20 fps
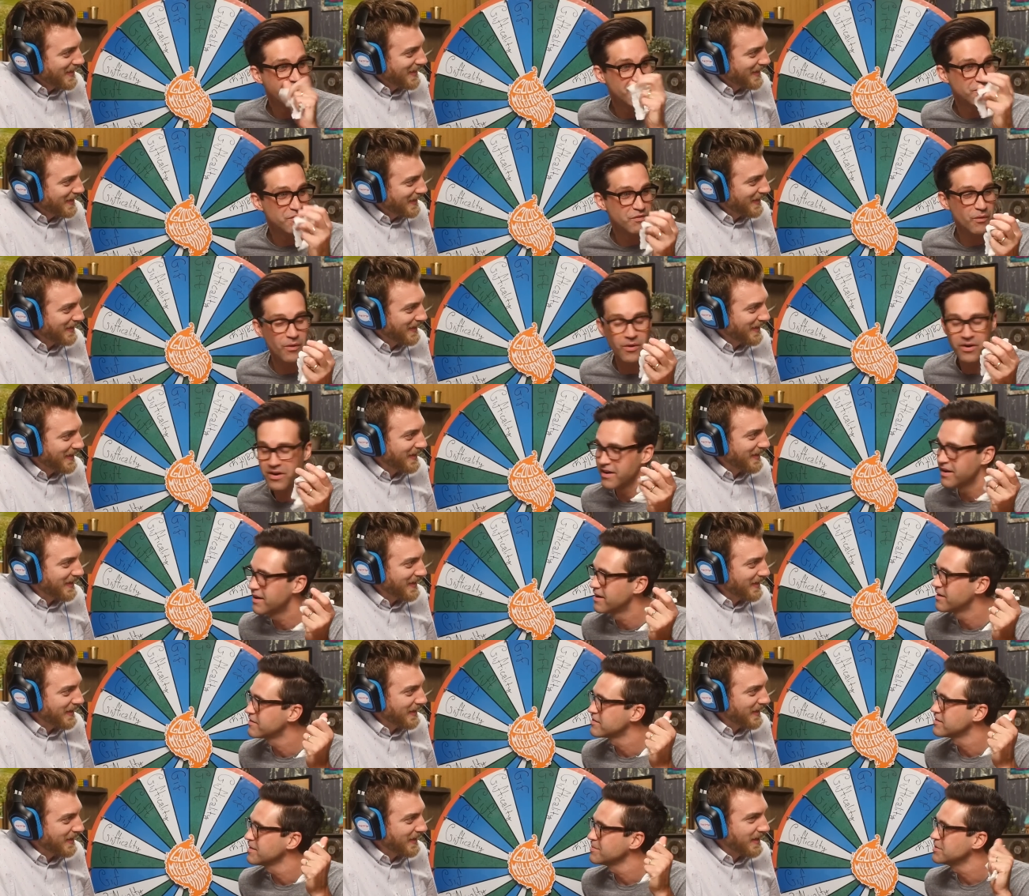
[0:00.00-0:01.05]
Speaker 1: you got four?
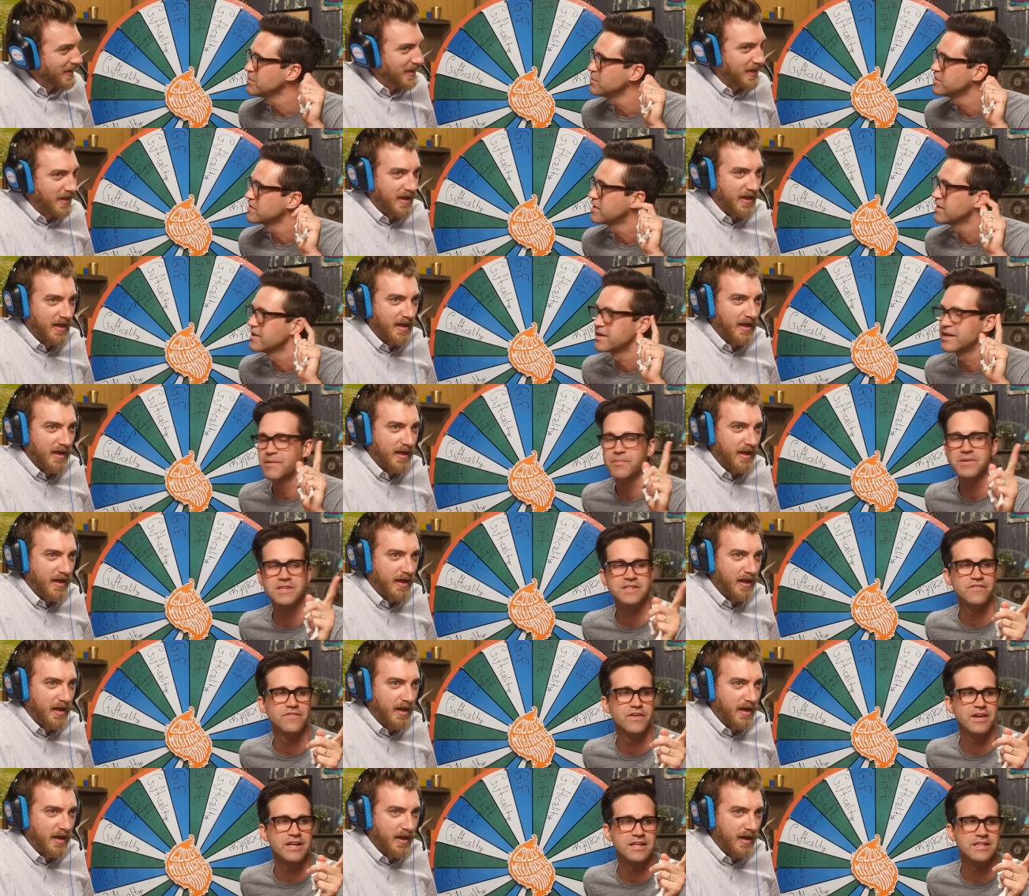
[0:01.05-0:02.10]
Something was good. Let me see
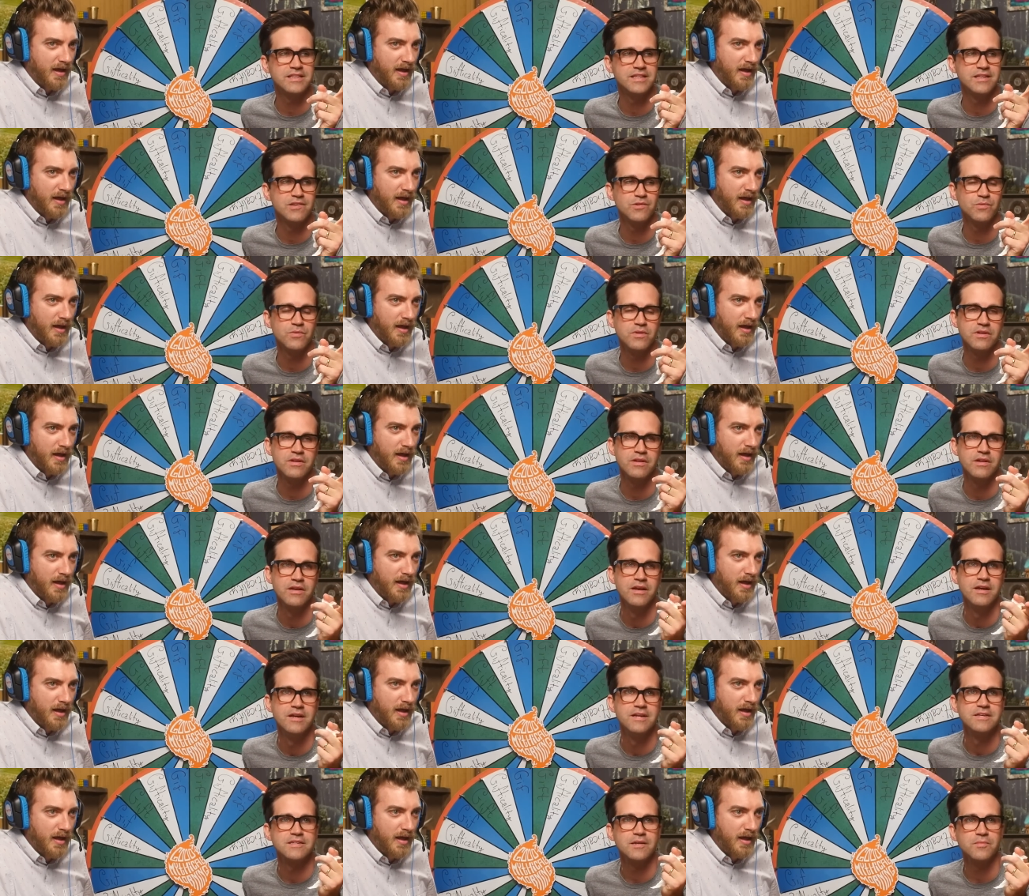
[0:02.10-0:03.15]
if I can get this one.
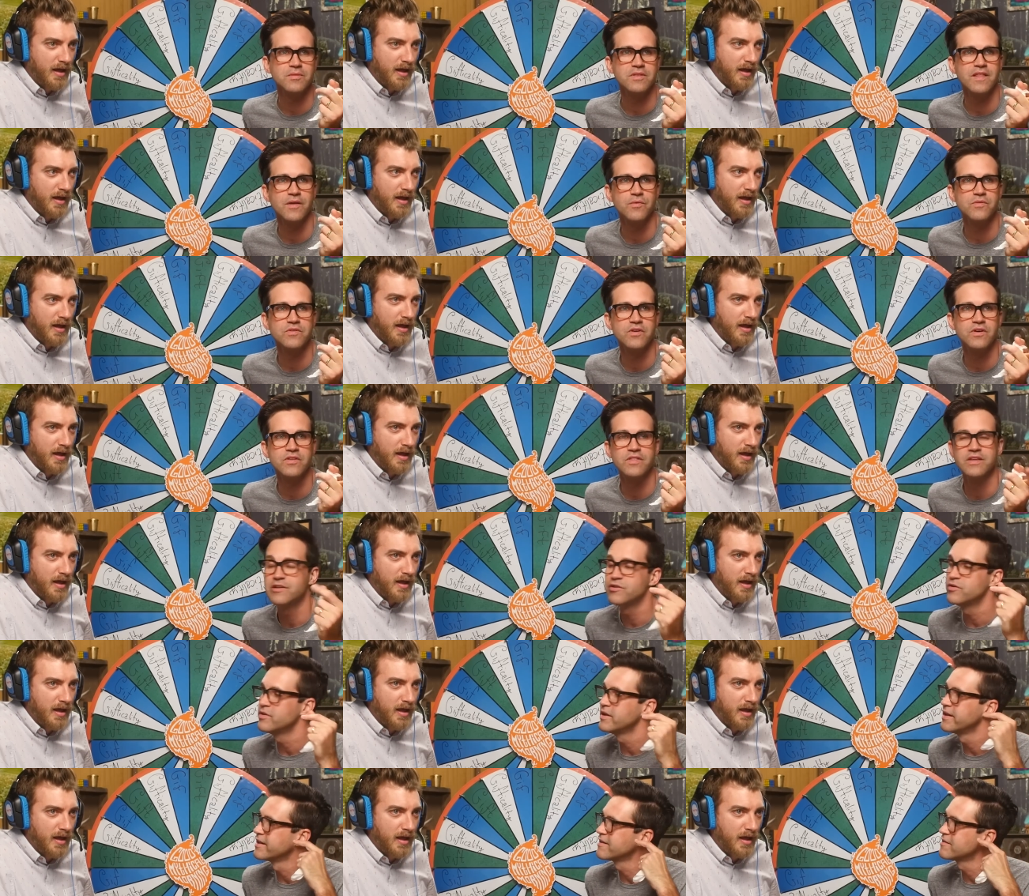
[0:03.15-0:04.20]
Something that was good that
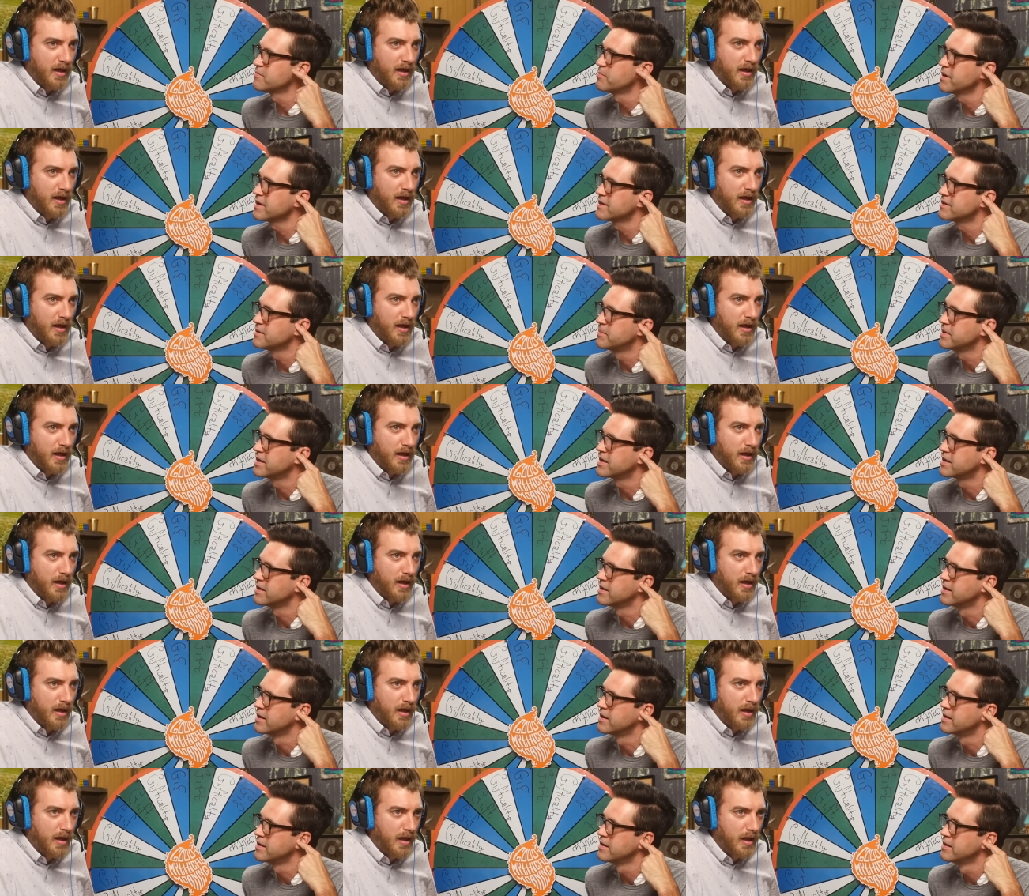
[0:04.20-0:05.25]
you didn't expect to be
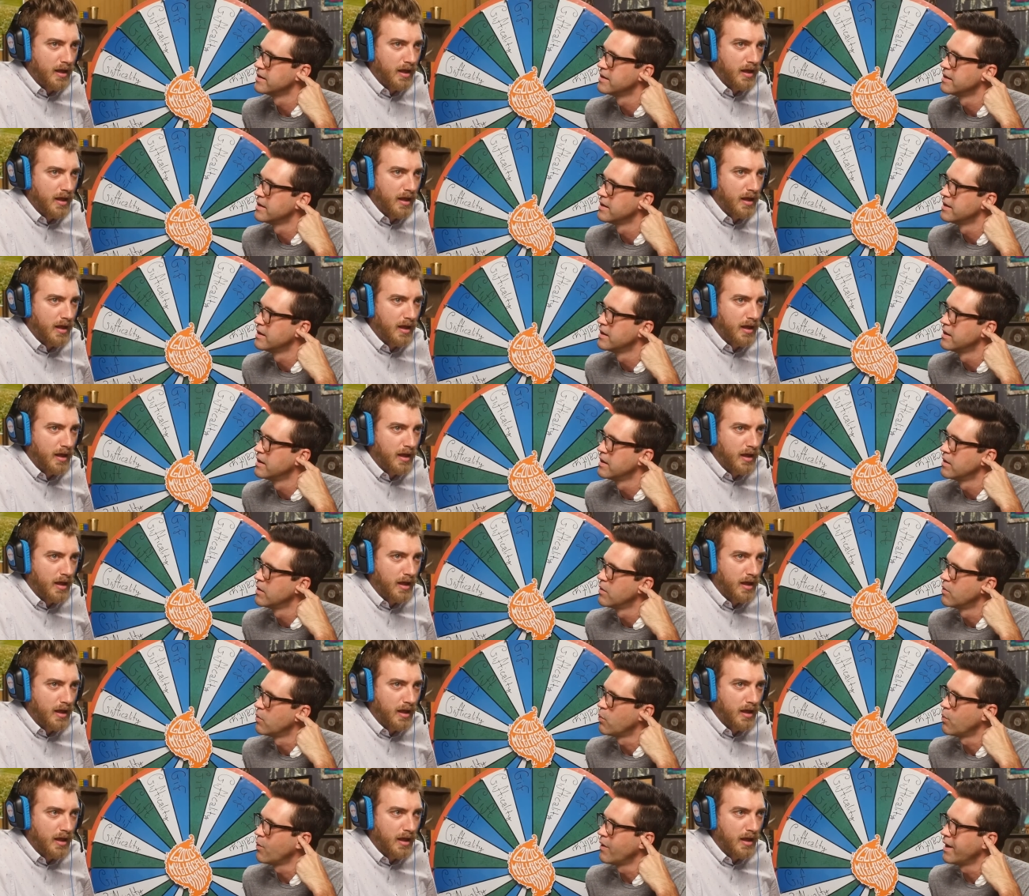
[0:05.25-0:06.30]
good.
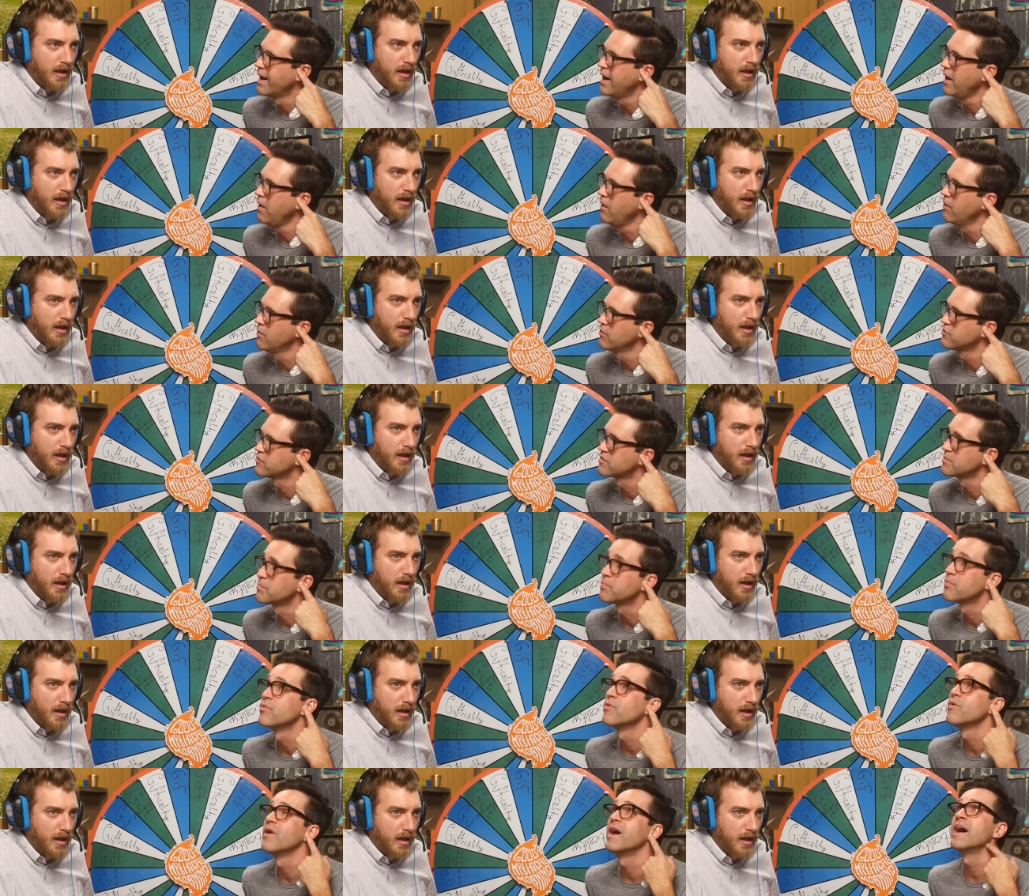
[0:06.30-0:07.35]
Well,
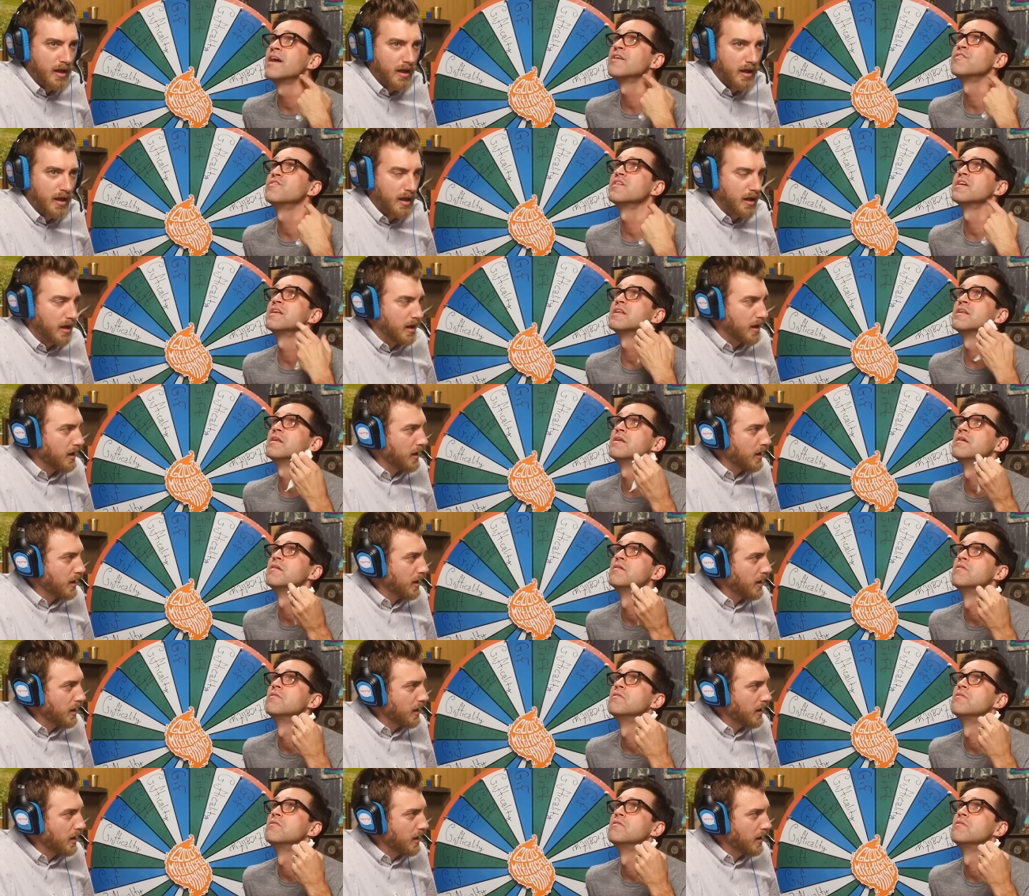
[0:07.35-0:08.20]
surprising.